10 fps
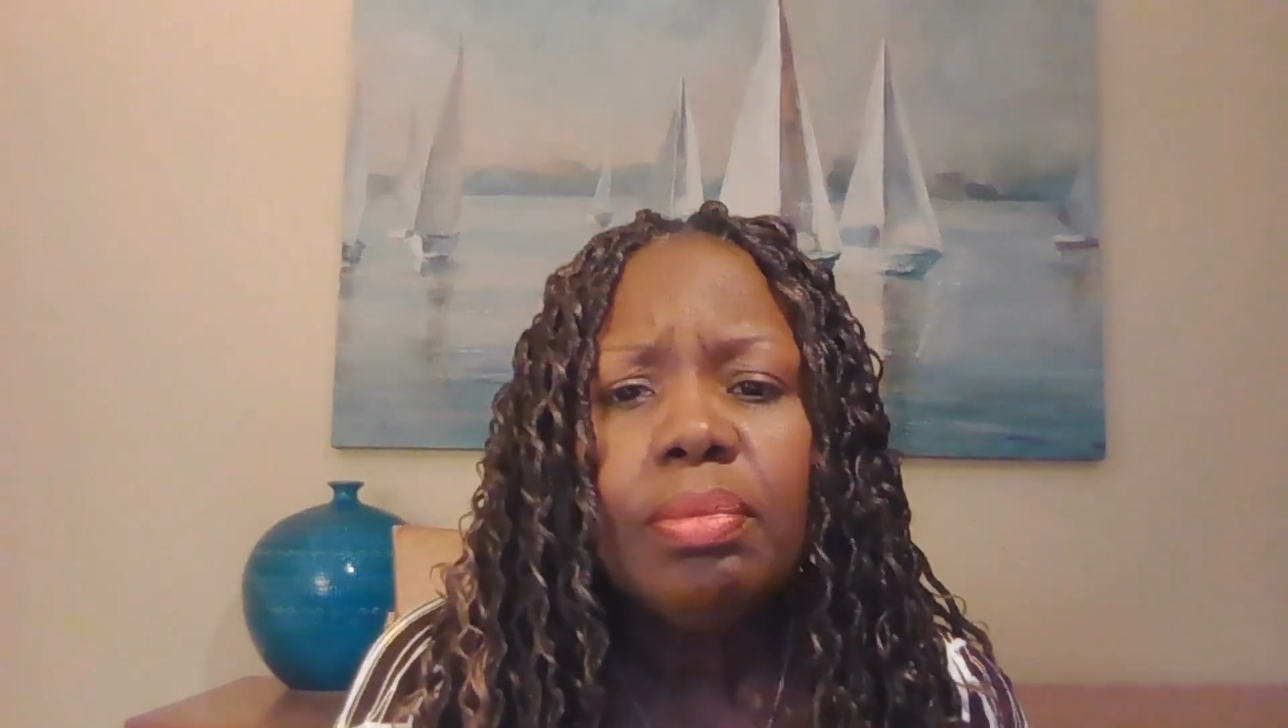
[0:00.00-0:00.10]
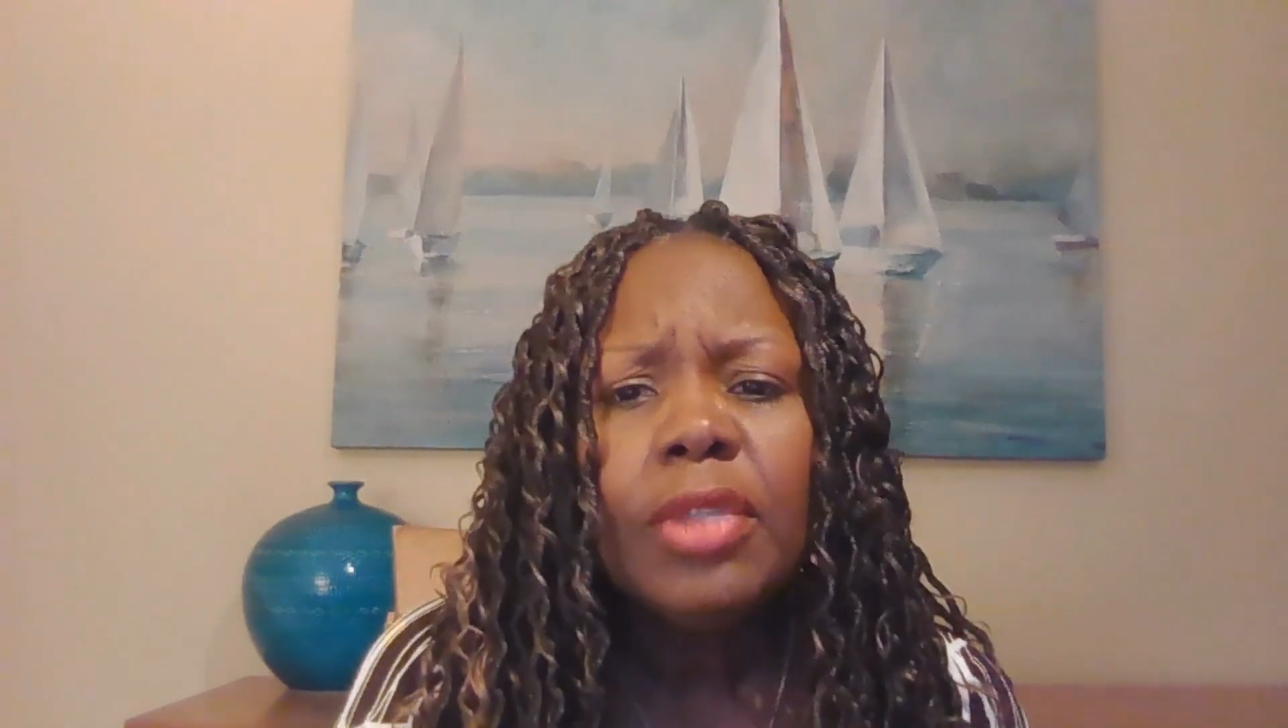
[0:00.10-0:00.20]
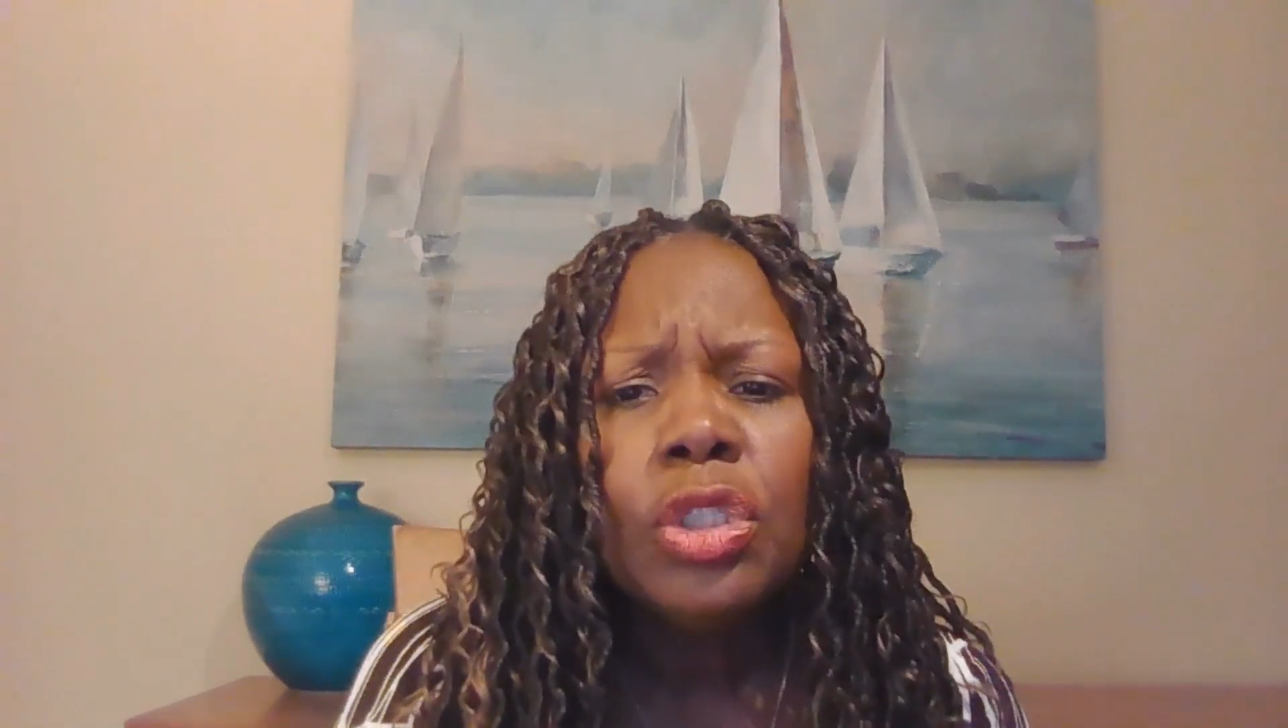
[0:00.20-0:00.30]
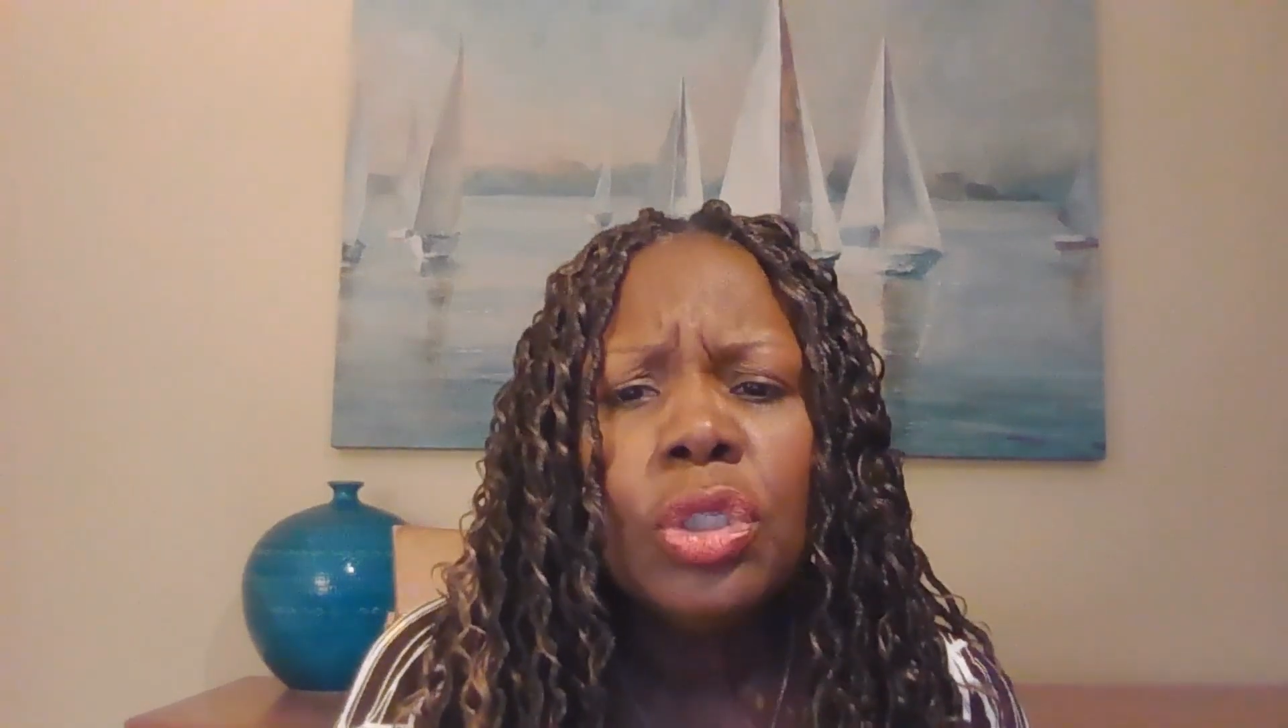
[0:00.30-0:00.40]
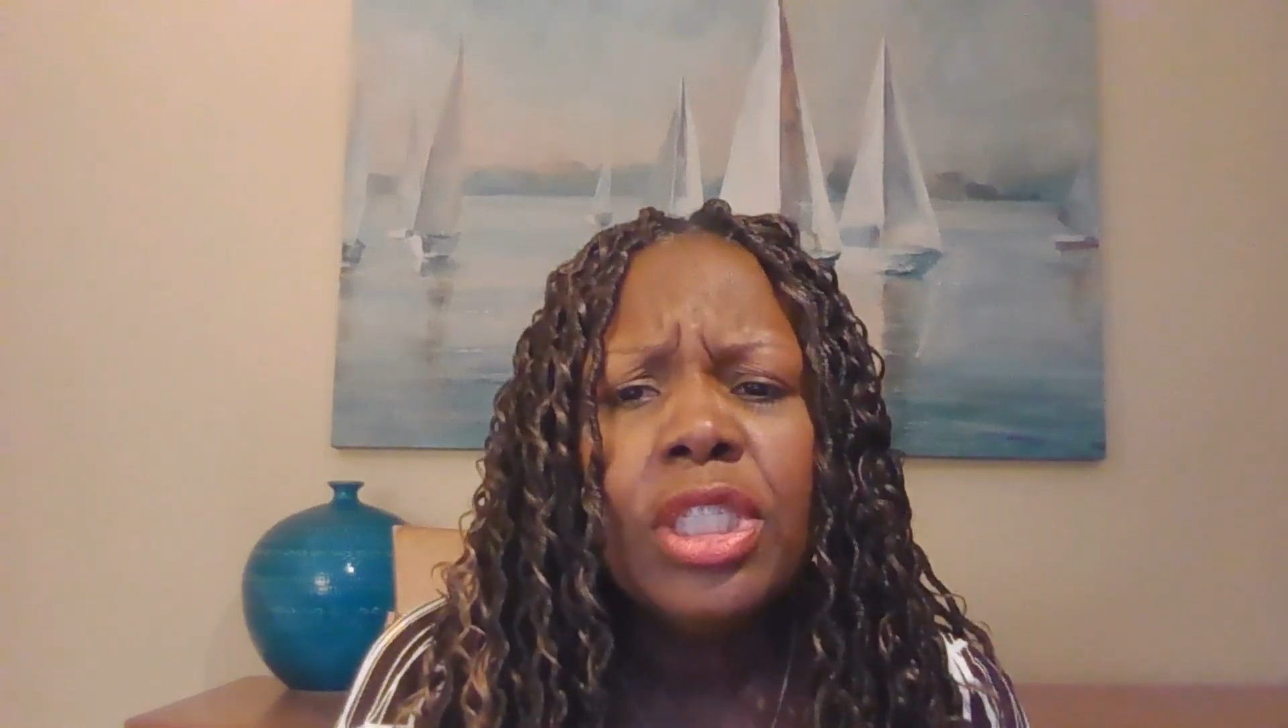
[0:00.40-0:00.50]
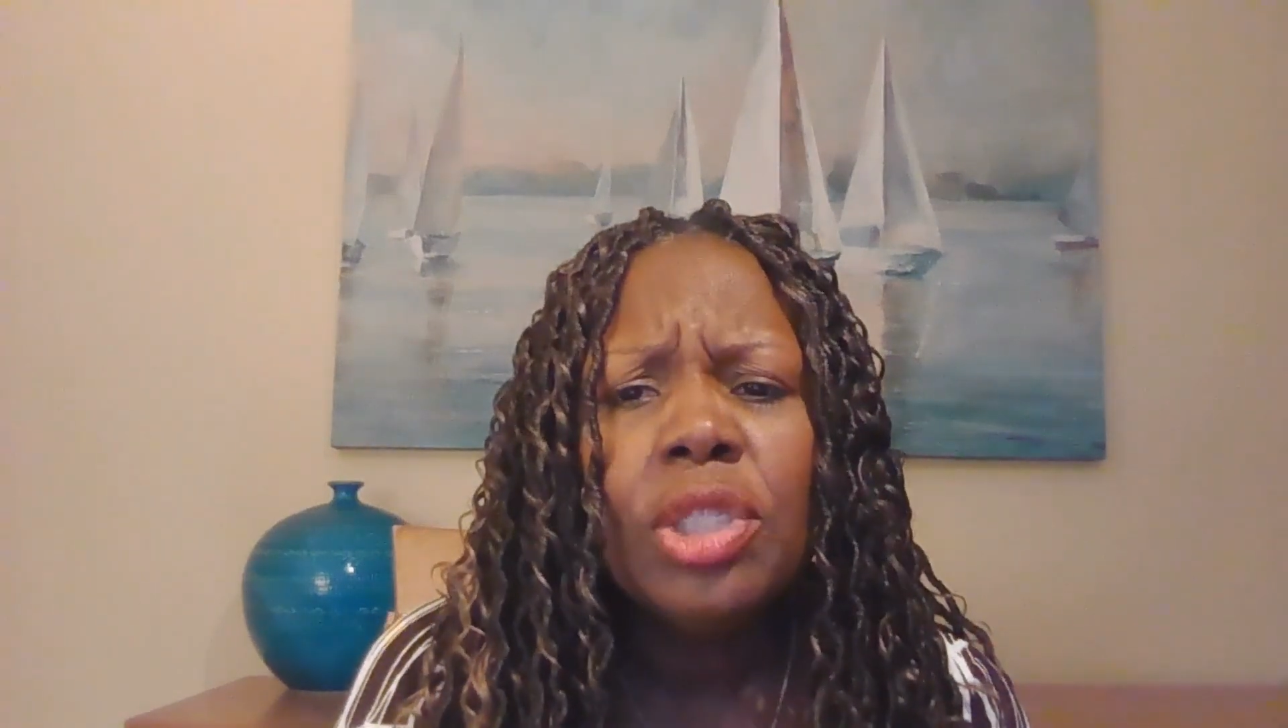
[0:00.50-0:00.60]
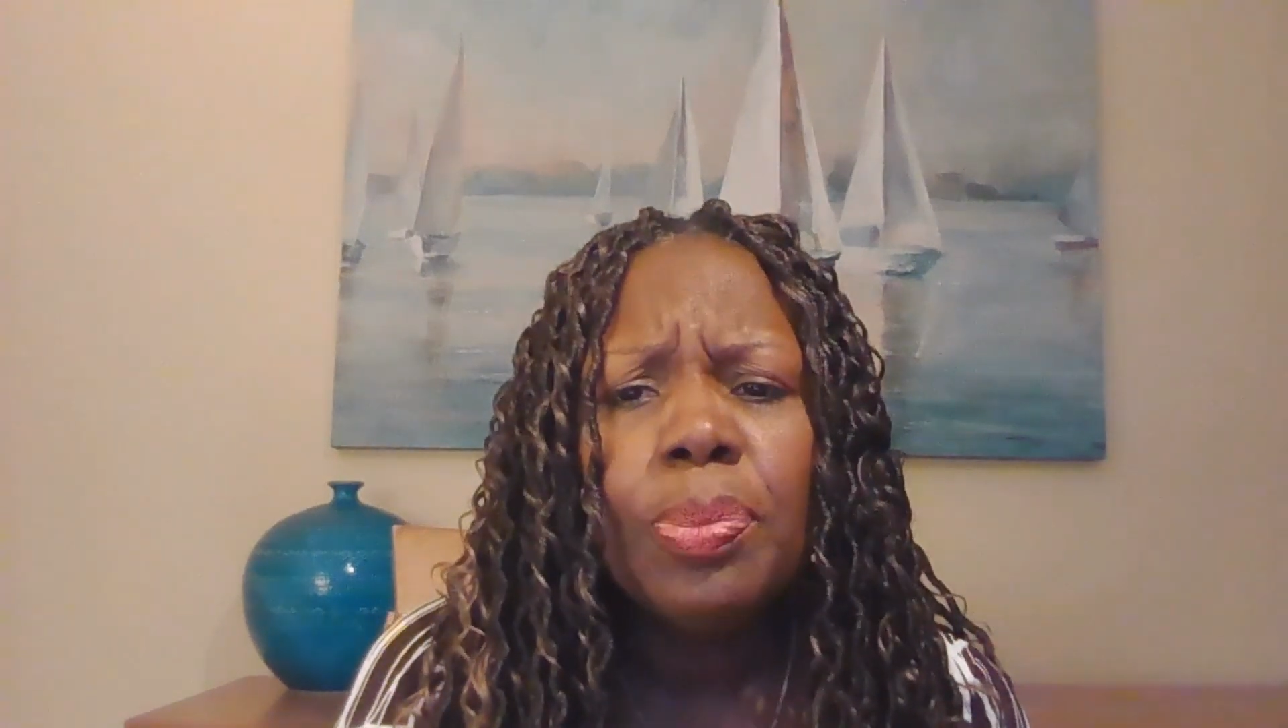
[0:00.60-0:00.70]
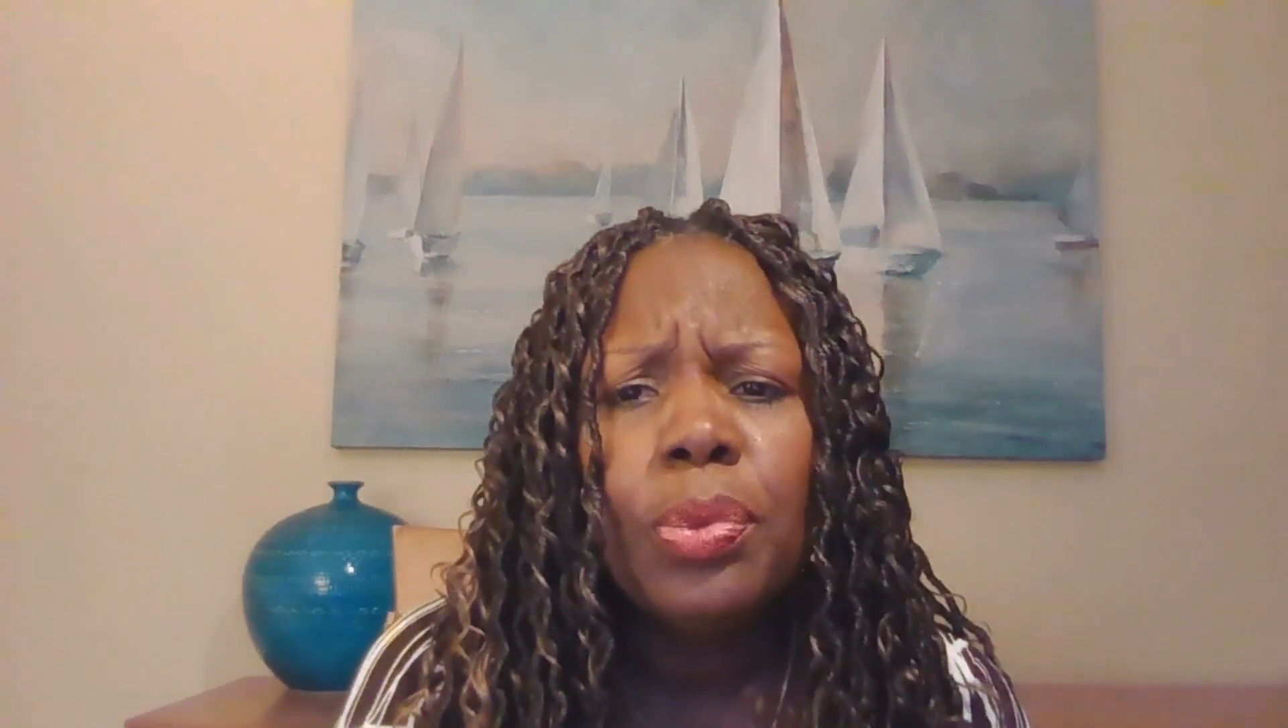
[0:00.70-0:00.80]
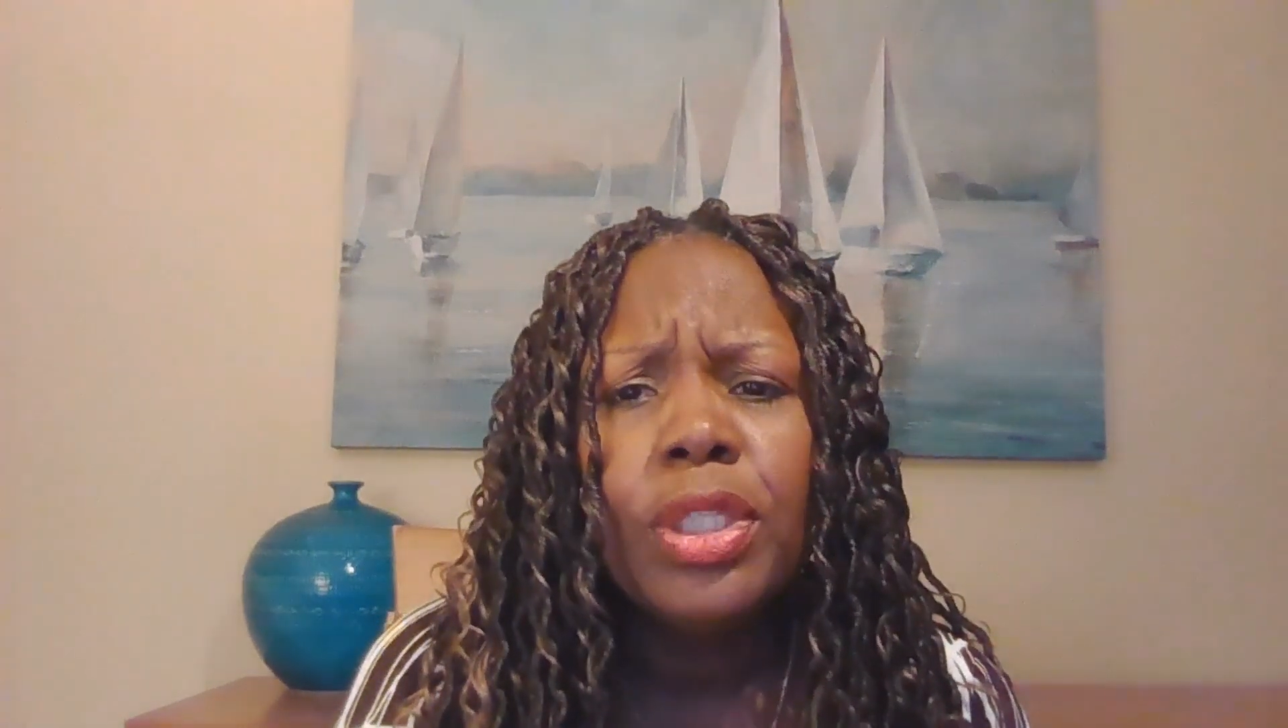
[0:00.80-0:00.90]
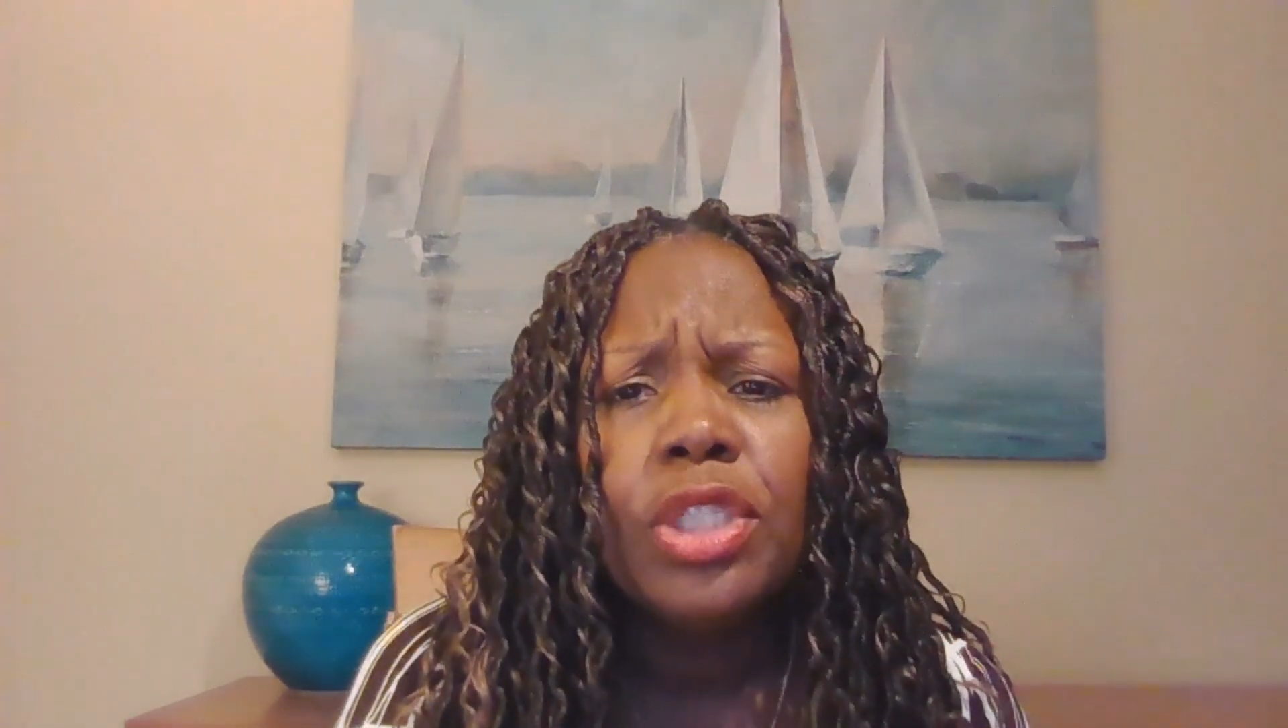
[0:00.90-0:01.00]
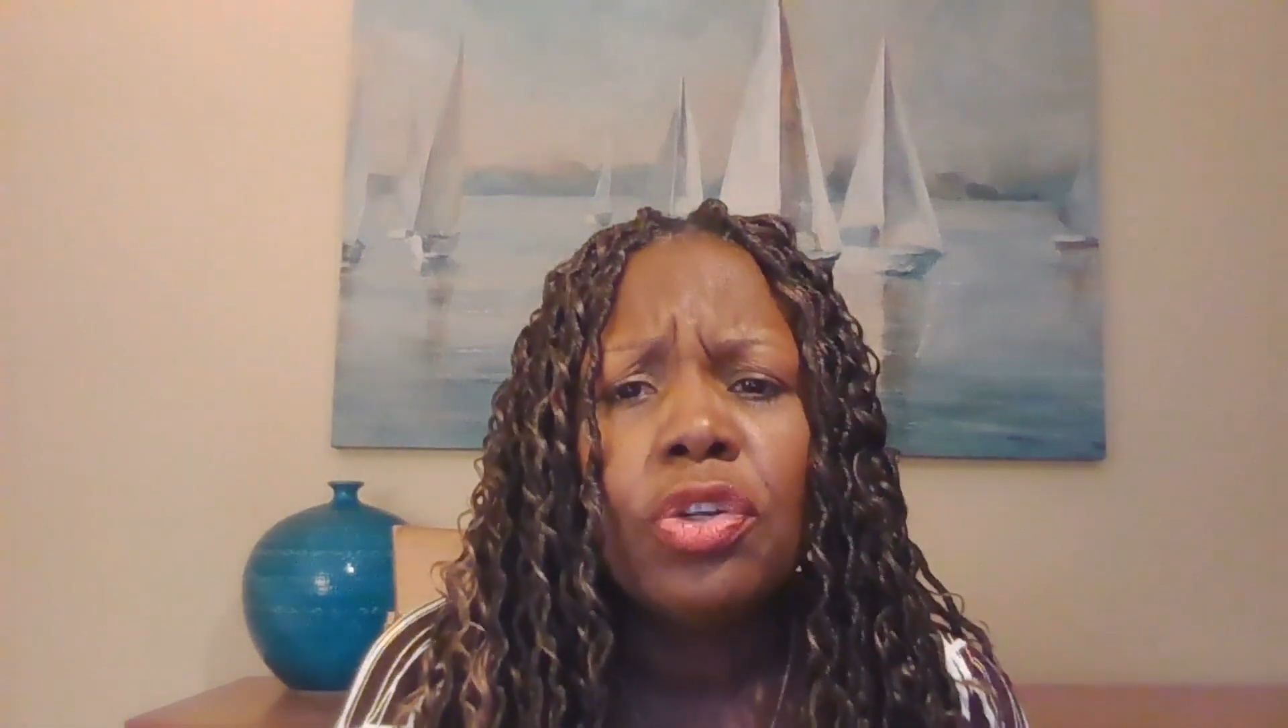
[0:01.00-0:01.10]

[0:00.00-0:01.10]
So these points